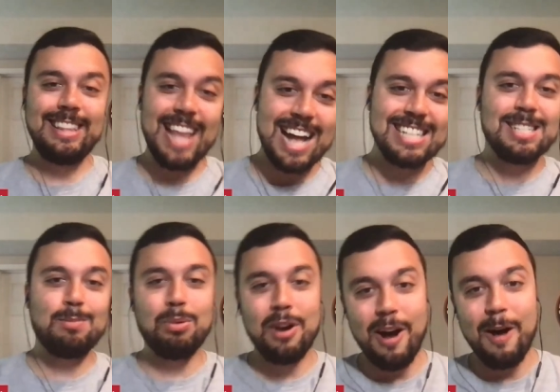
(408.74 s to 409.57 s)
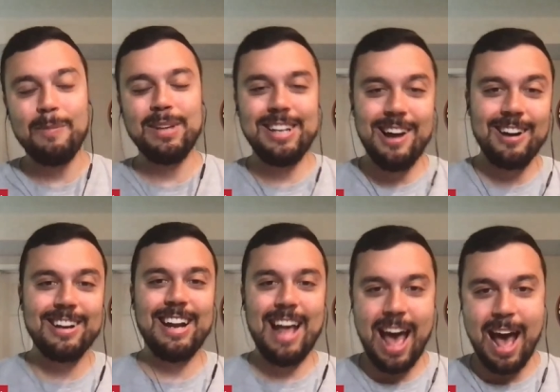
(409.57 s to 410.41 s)
that's probably not
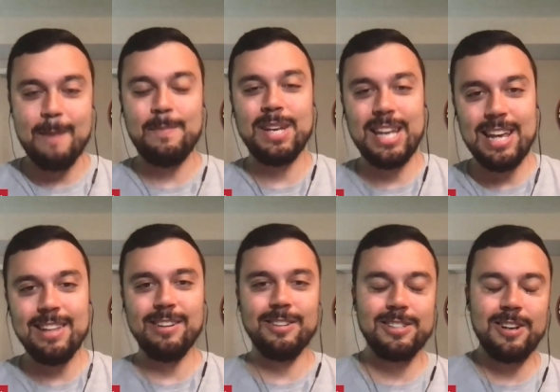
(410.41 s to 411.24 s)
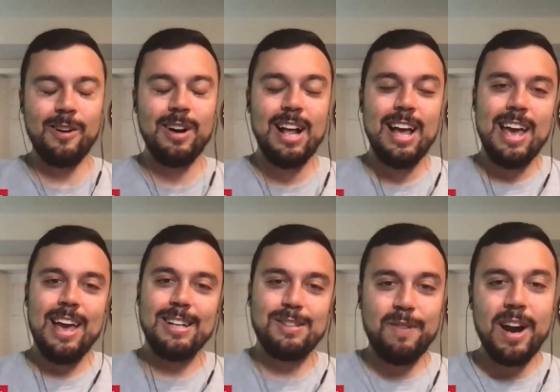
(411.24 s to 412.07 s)
going to happen either. So
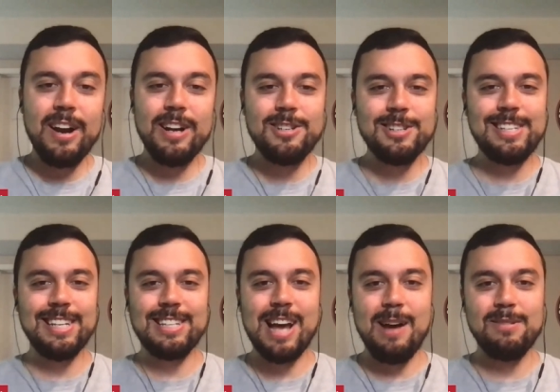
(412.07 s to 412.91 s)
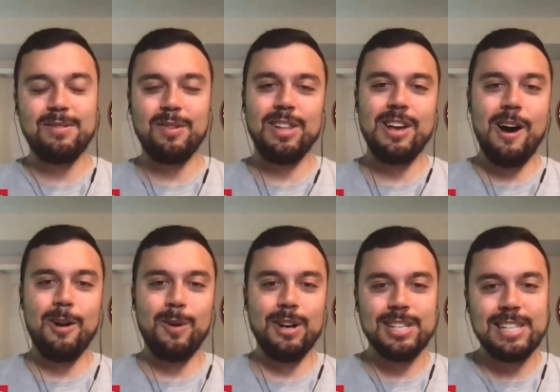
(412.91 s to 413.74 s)
it's very interesting times for the
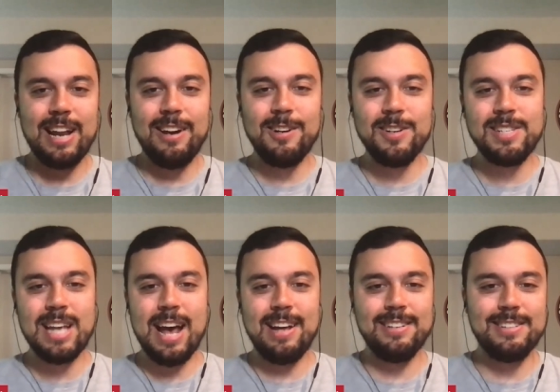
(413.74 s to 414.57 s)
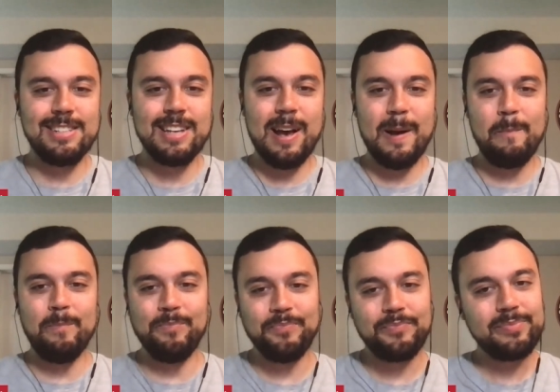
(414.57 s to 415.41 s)
Ottawa Senators, as um,
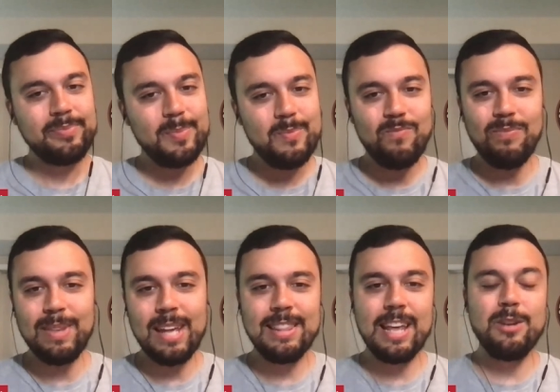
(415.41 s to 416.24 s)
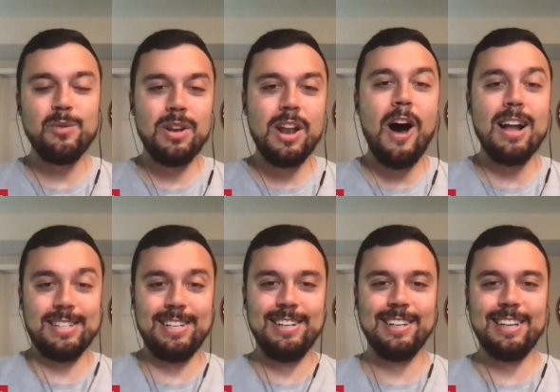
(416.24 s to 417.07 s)
they do not
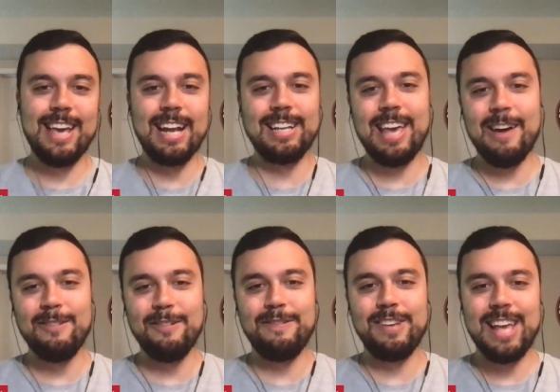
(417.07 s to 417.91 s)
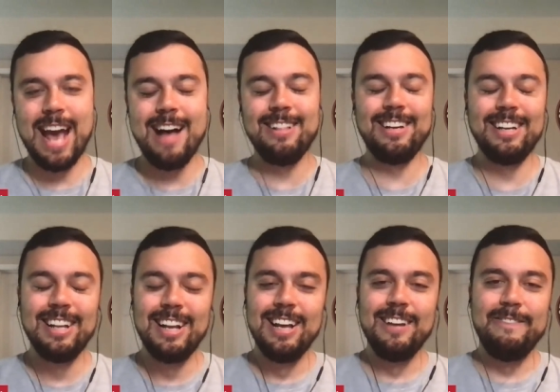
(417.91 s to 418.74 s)
get Kevin Fiala.
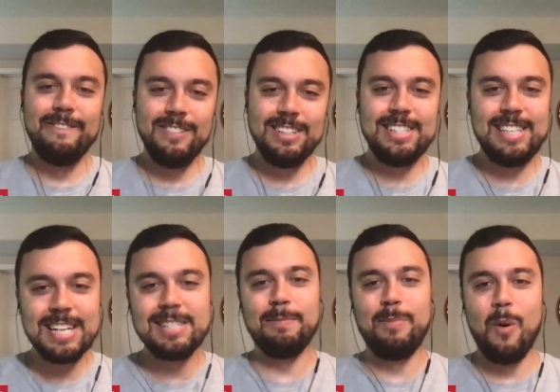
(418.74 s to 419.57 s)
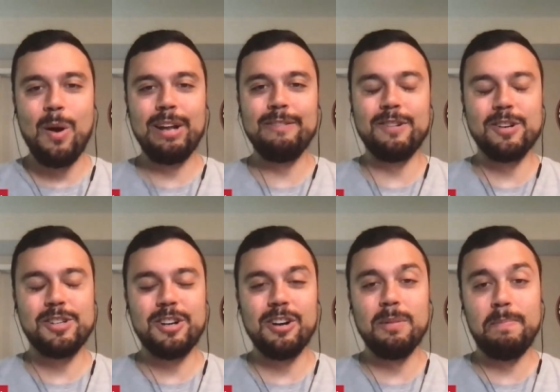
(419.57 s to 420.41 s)
Disappointing for
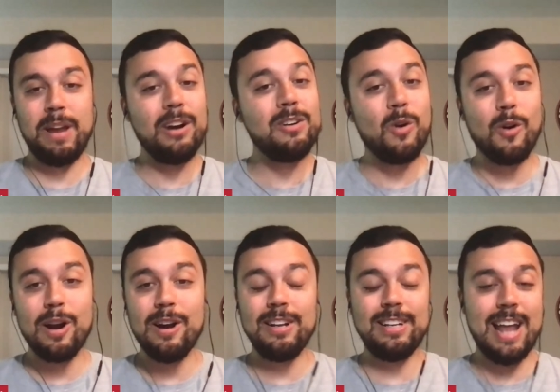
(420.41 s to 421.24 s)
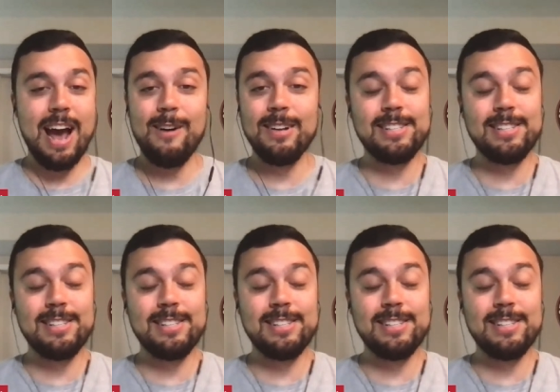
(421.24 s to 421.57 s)
sure. Pierre Dorion, now